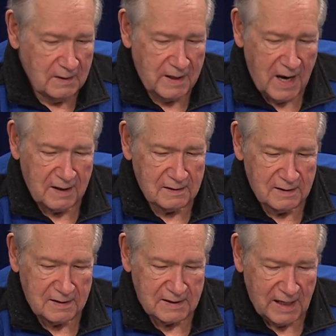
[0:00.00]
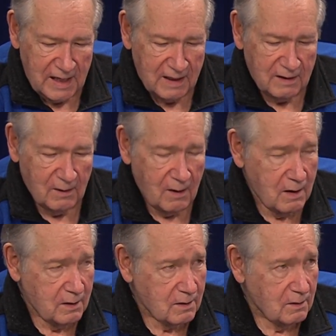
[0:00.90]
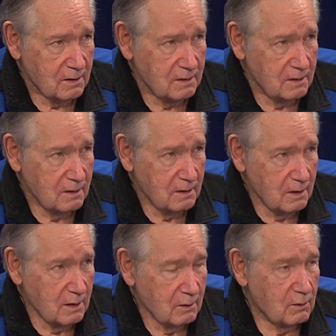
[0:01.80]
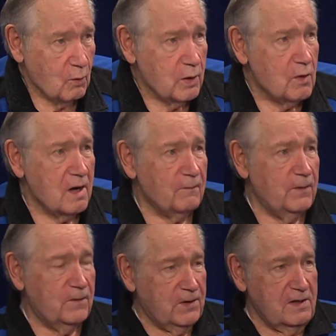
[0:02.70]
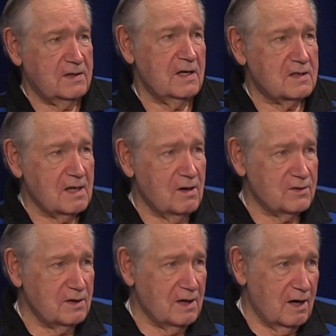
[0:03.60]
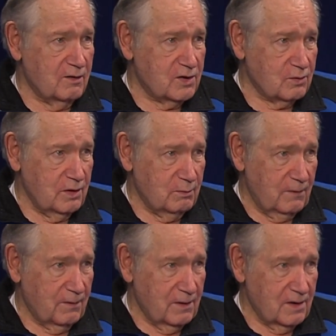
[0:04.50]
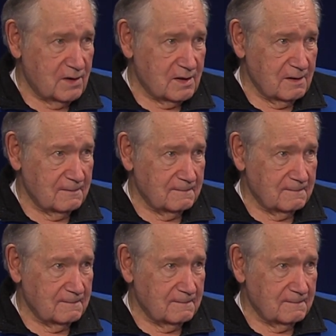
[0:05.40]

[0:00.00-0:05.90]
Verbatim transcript: They actually say in the article, well, we want $56,000 treatment for this.